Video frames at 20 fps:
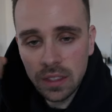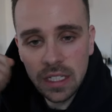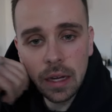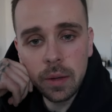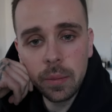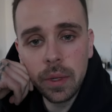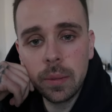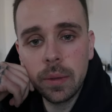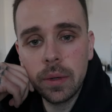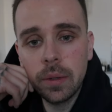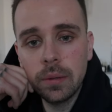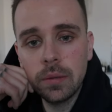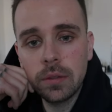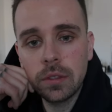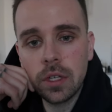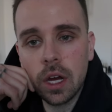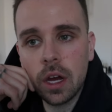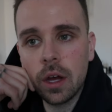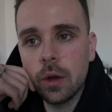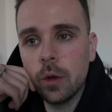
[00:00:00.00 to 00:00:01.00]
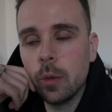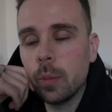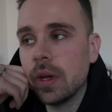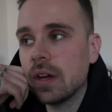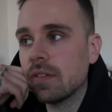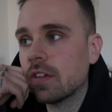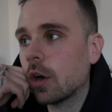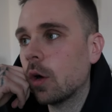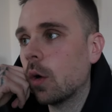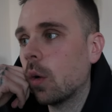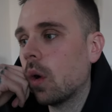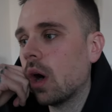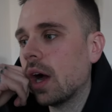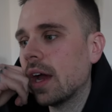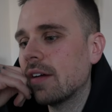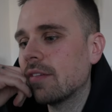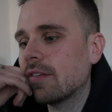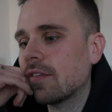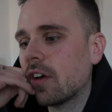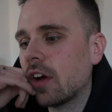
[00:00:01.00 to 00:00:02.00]
What's happening, people? So a bit of a
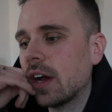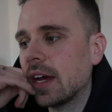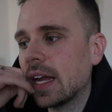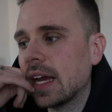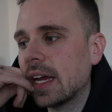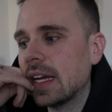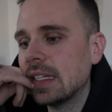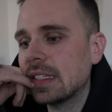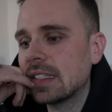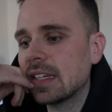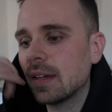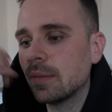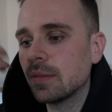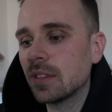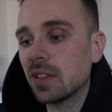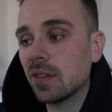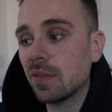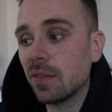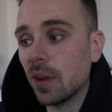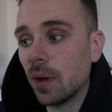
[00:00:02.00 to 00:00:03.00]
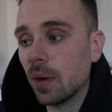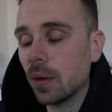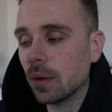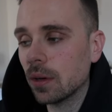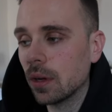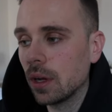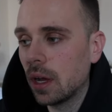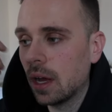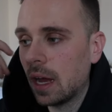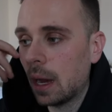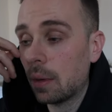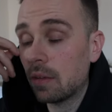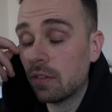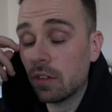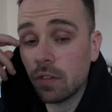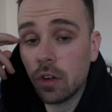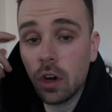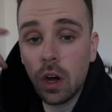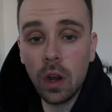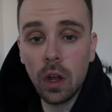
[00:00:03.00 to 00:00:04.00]
quiet Friday in terms of the vlog. However,
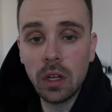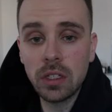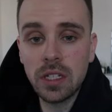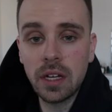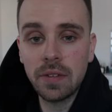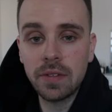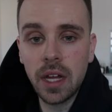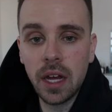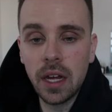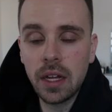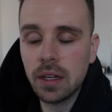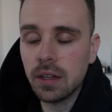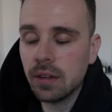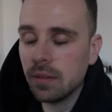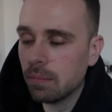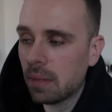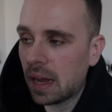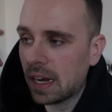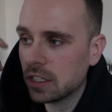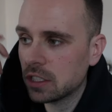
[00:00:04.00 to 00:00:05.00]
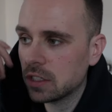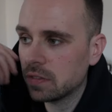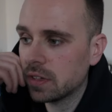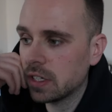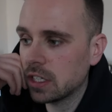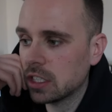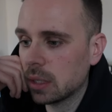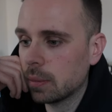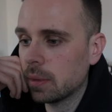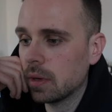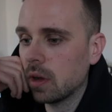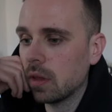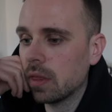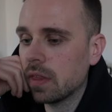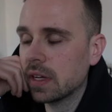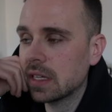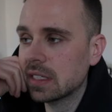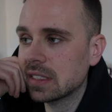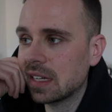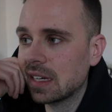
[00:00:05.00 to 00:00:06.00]
I've got a lot of stuff done, managed to finish up a lot of
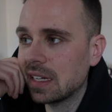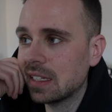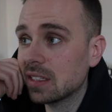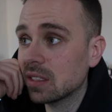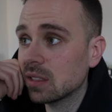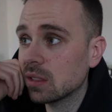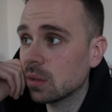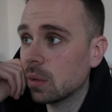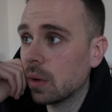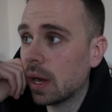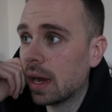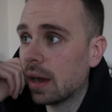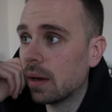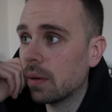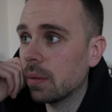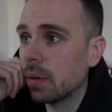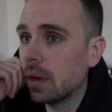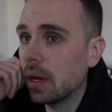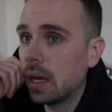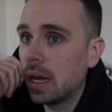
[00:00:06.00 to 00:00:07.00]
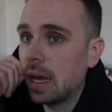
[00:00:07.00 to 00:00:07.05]
things I needed to sort out.